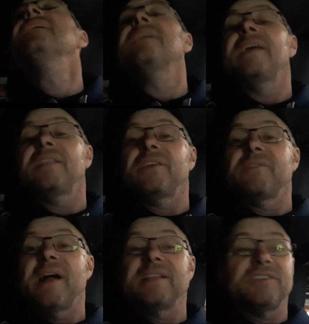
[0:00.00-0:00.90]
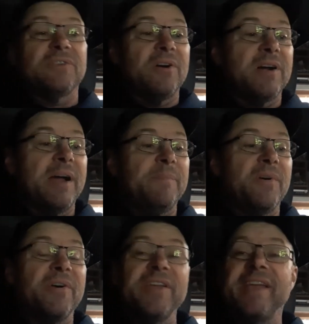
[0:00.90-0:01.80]
Get the garage door up.
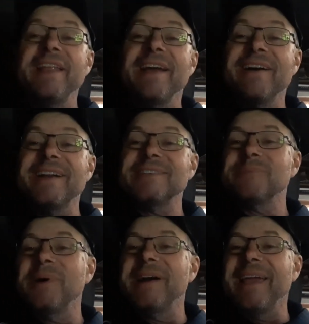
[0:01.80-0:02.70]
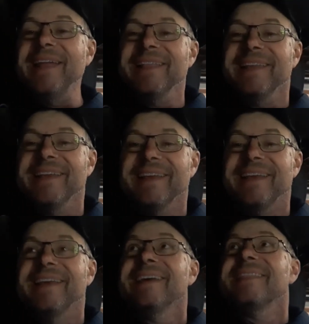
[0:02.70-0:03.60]
Oh, you can hear it. It's
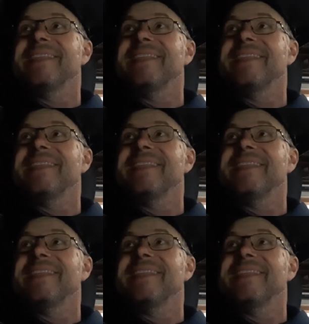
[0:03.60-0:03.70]
working.